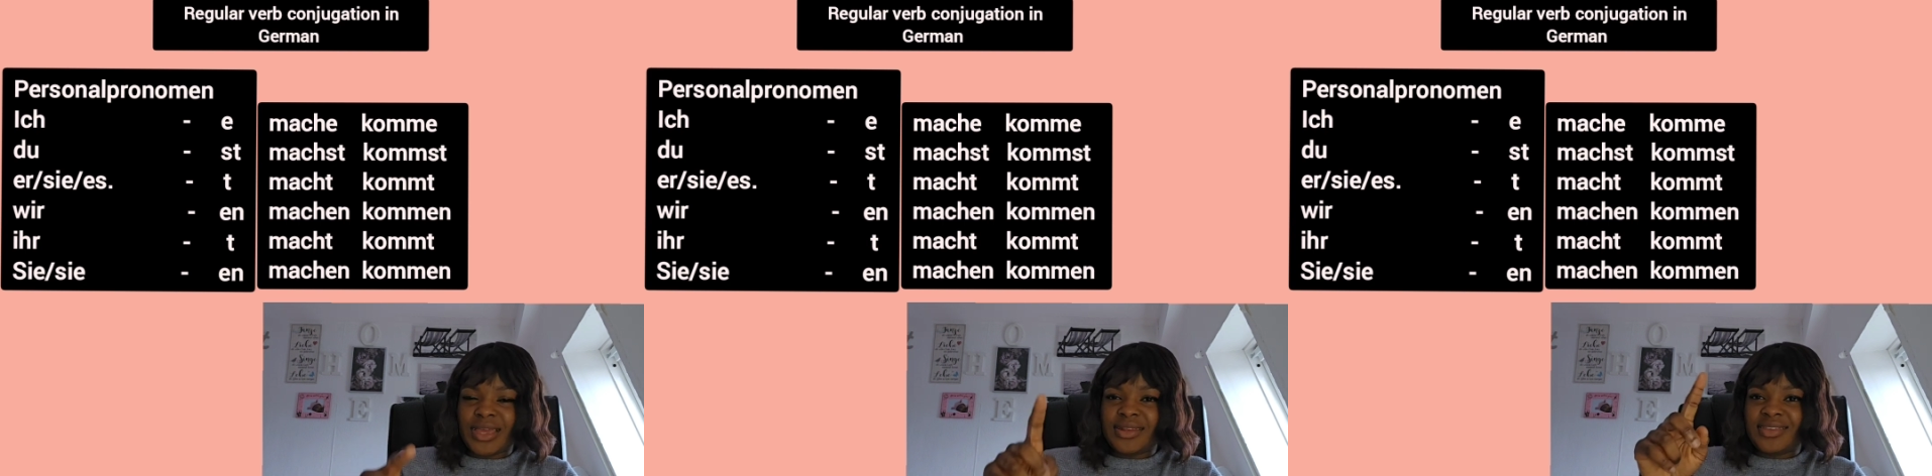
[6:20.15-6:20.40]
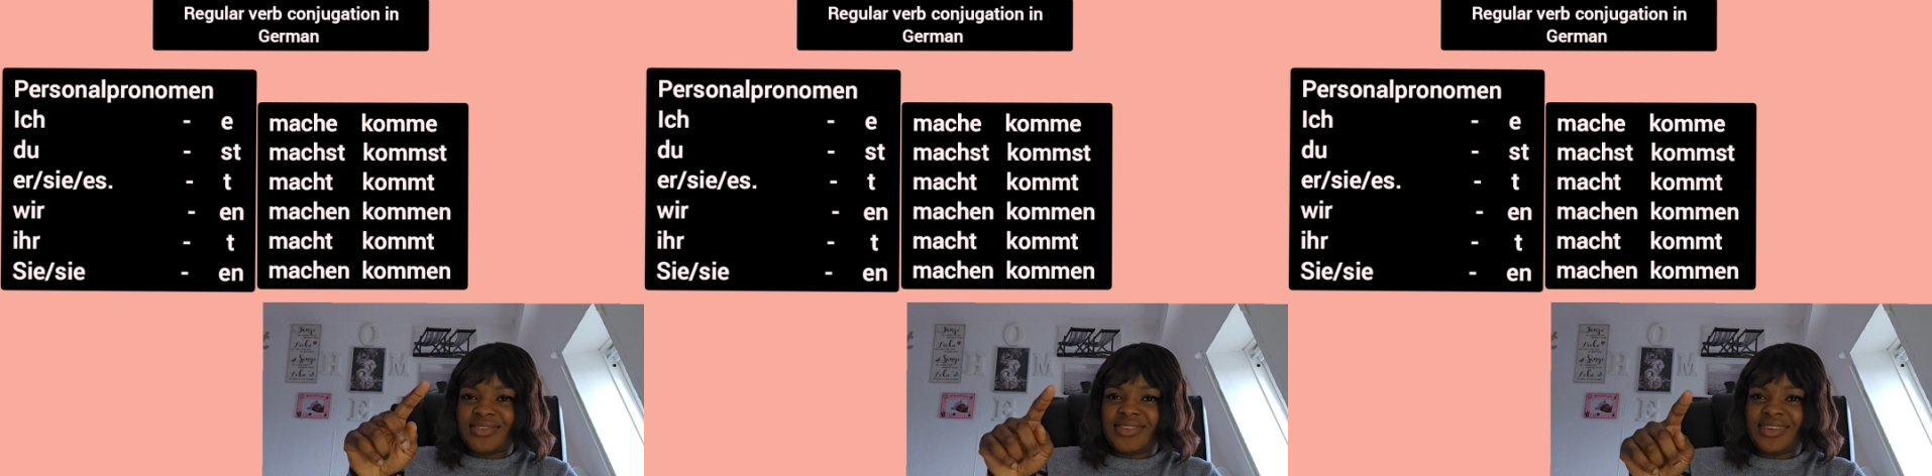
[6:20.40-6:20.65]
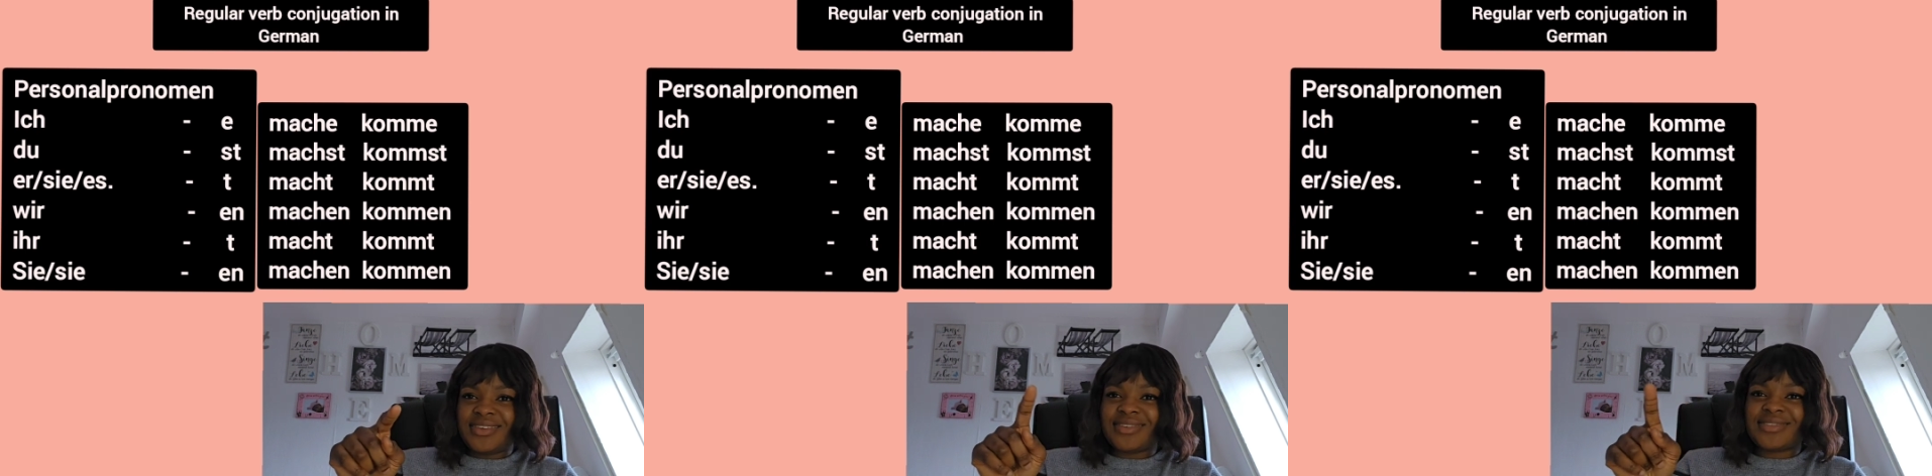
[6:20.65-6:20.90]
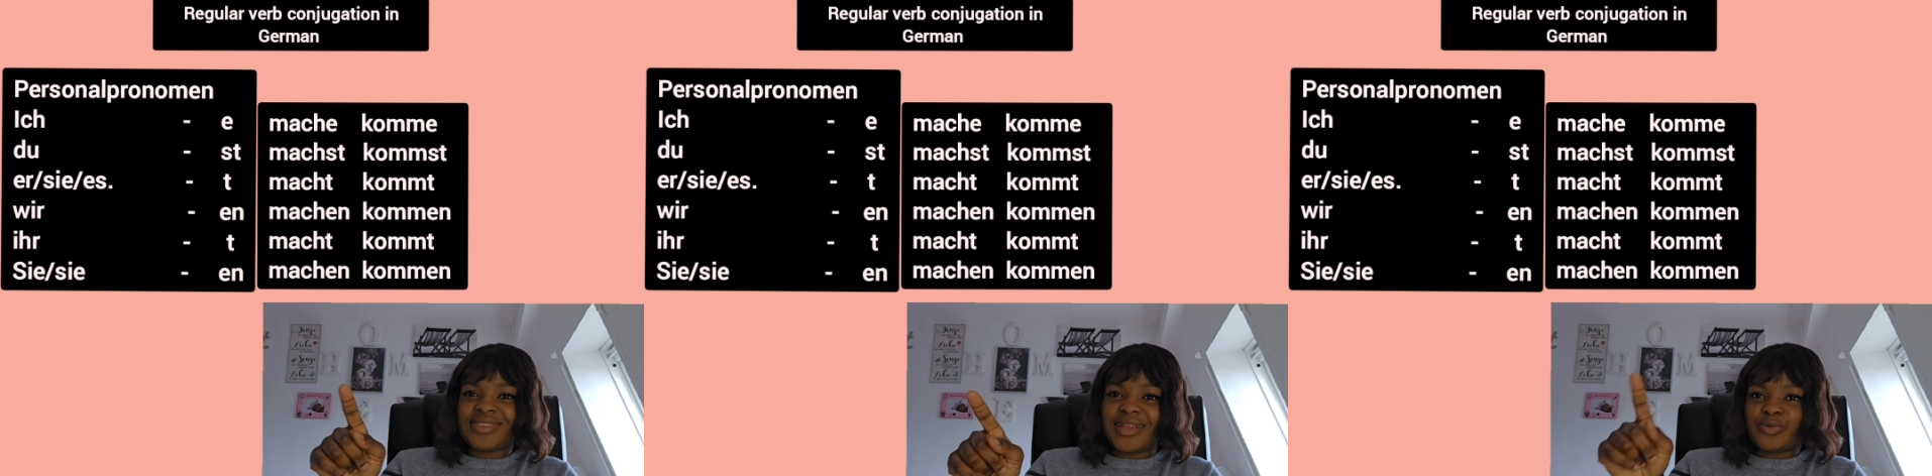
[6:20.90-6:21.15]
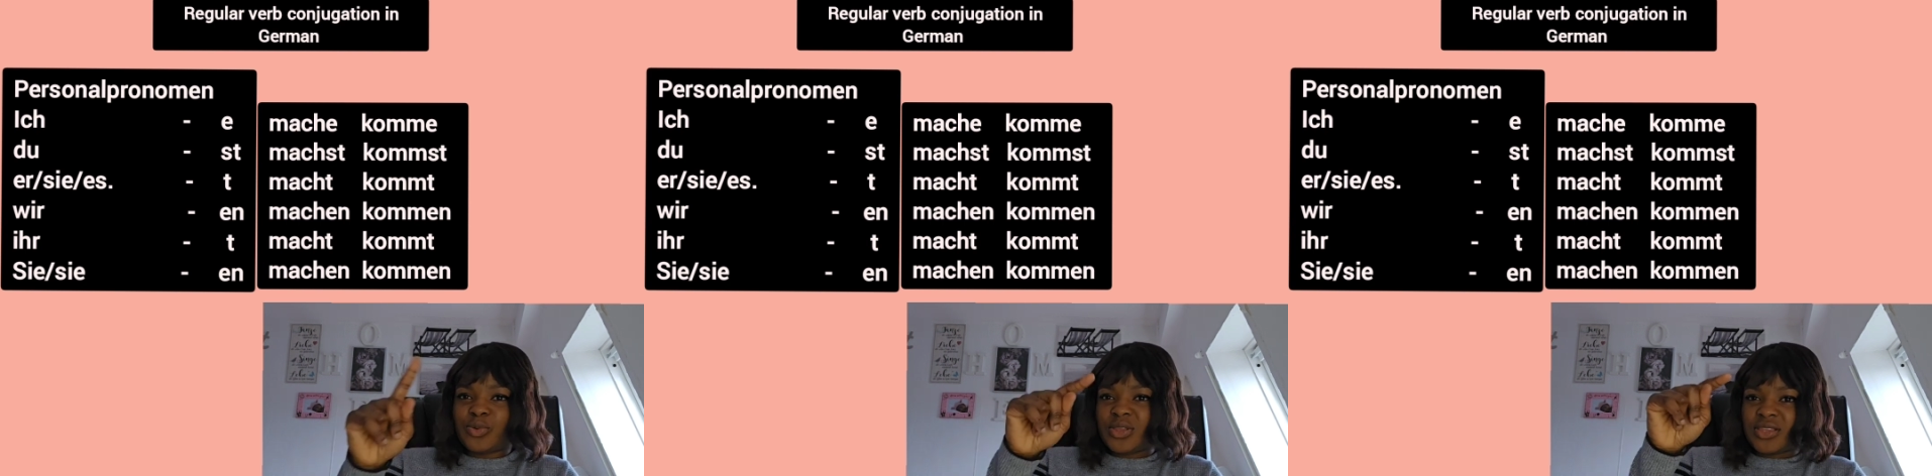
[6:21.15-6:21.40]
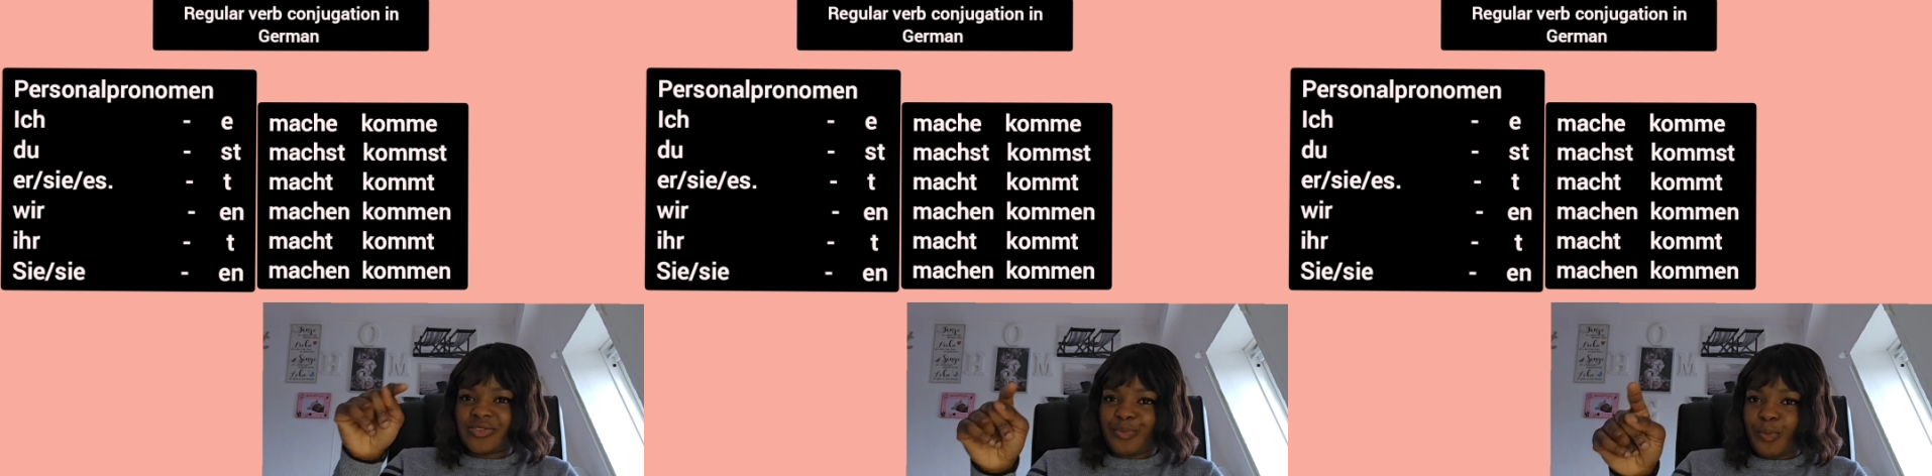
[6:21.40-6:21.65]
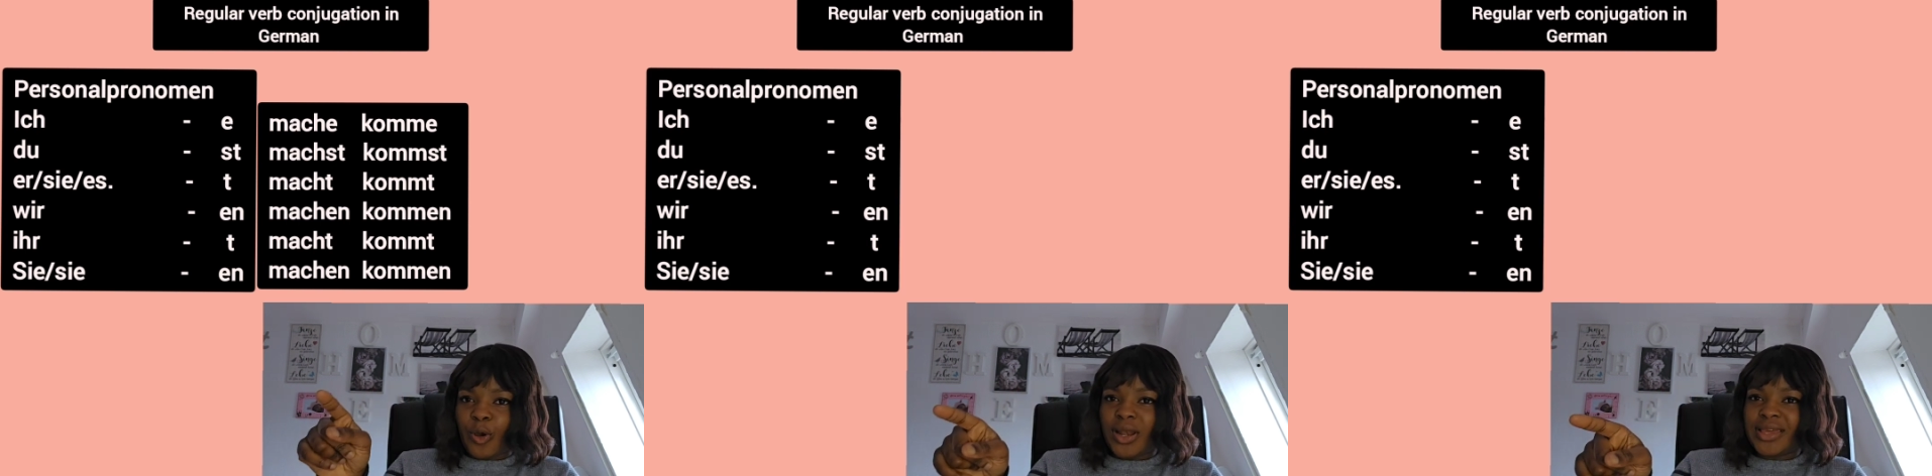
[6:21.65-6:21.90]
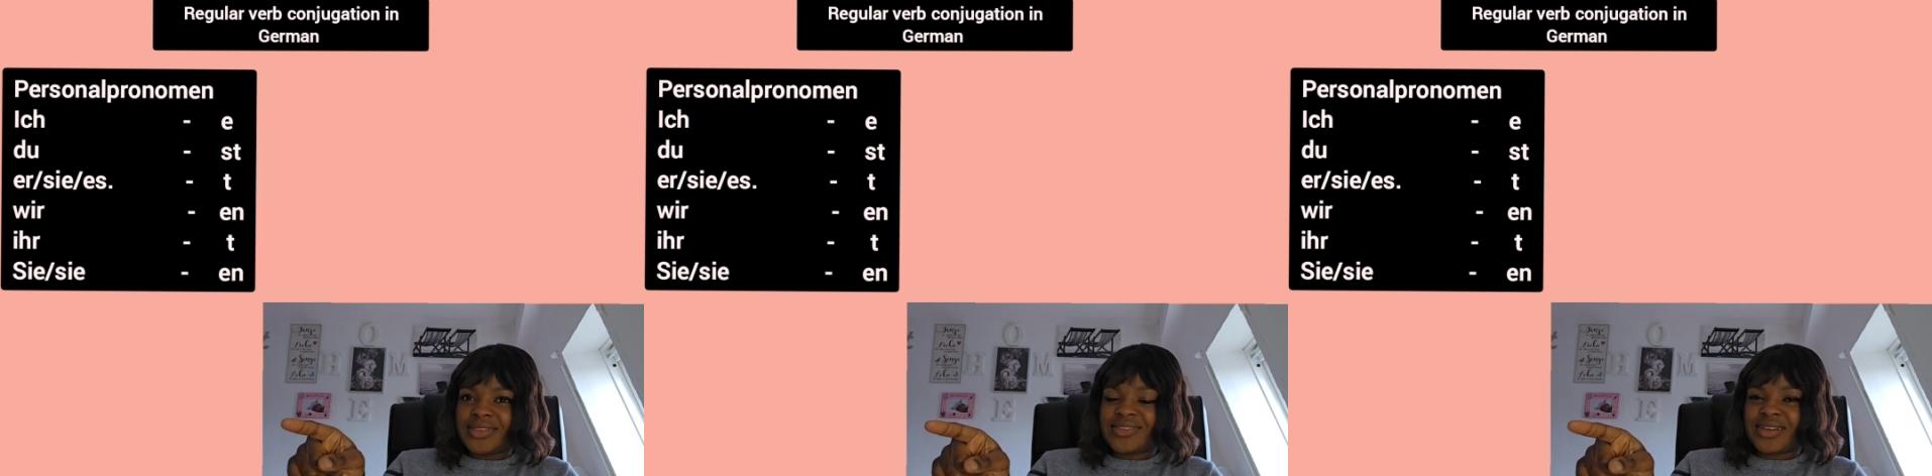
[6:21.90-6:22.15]
The Z starts with small
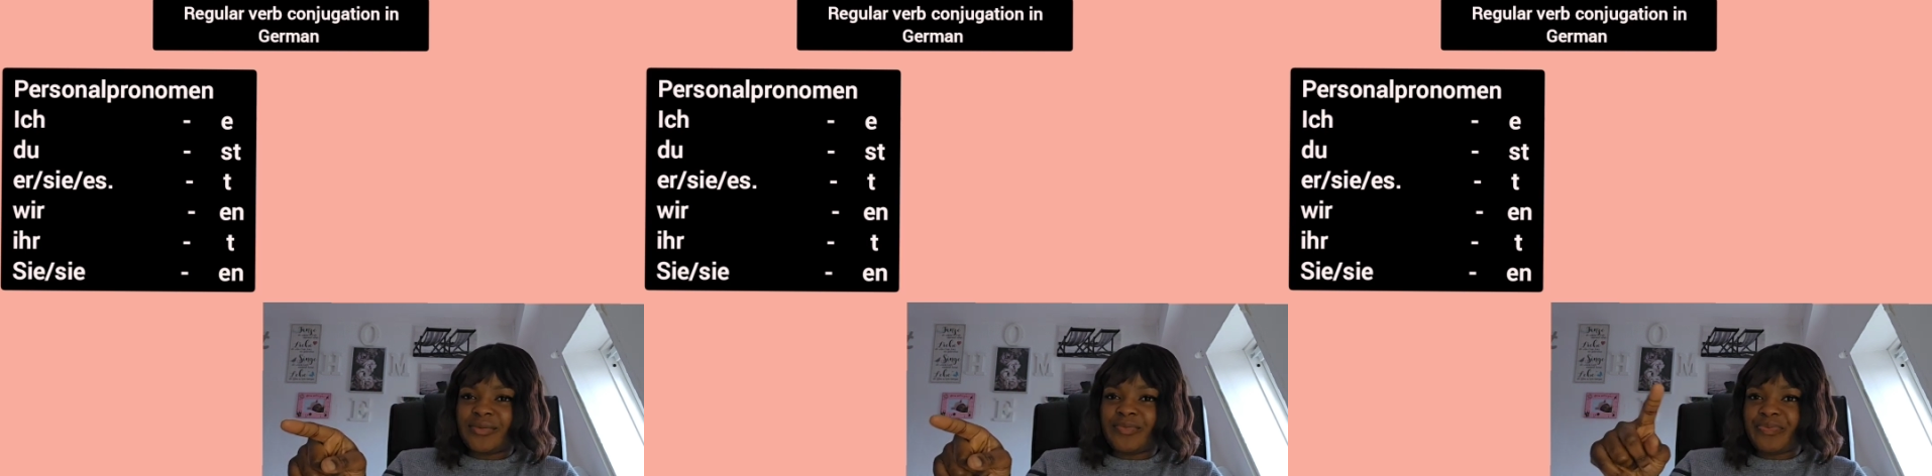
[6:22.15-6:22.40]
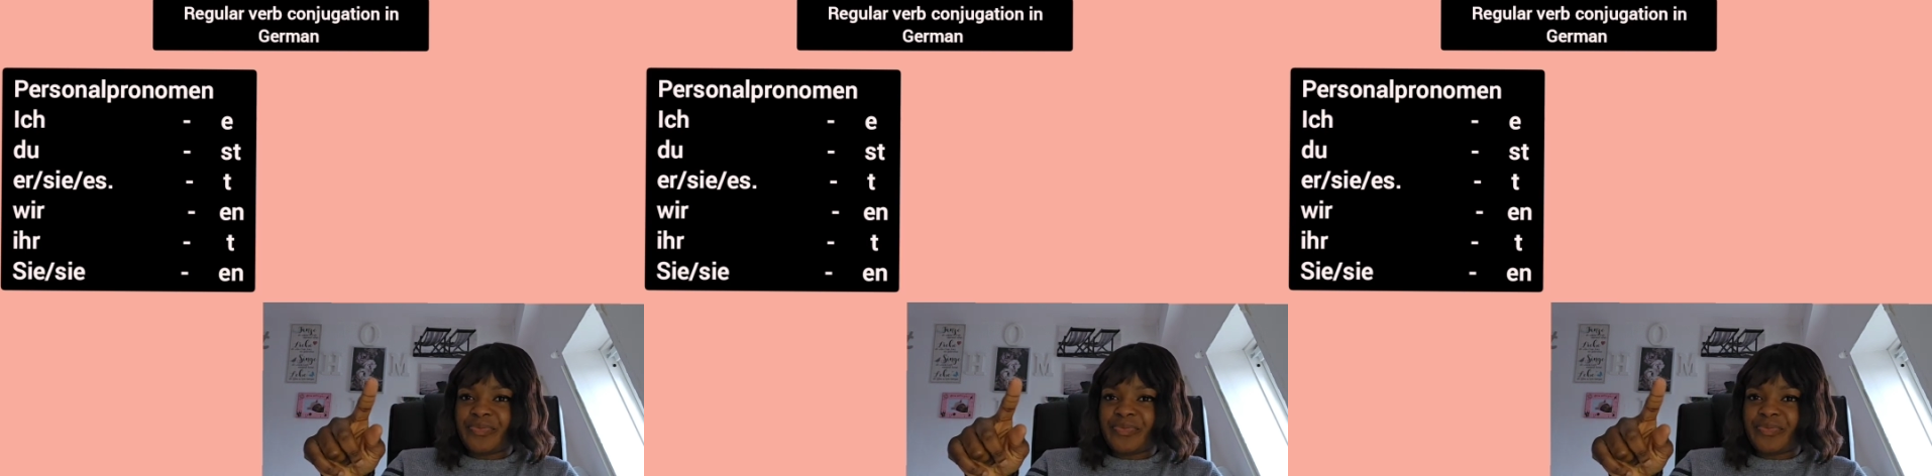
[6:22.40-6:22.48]
letter.